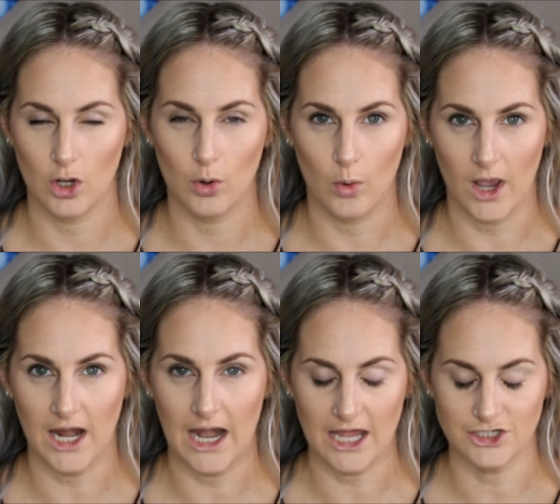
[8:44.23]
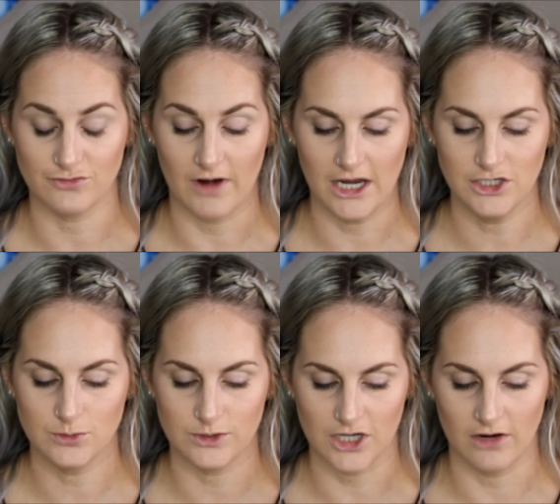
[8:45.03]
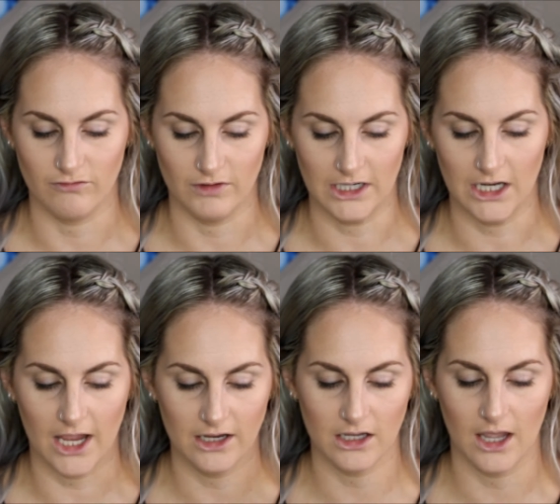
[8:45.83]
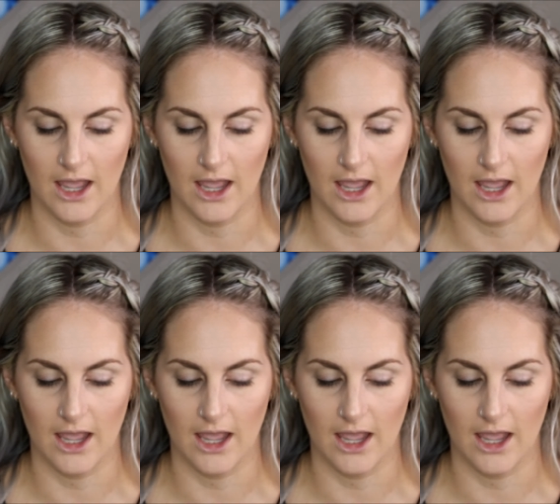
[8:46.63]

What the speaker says: quite a large range, which I really like.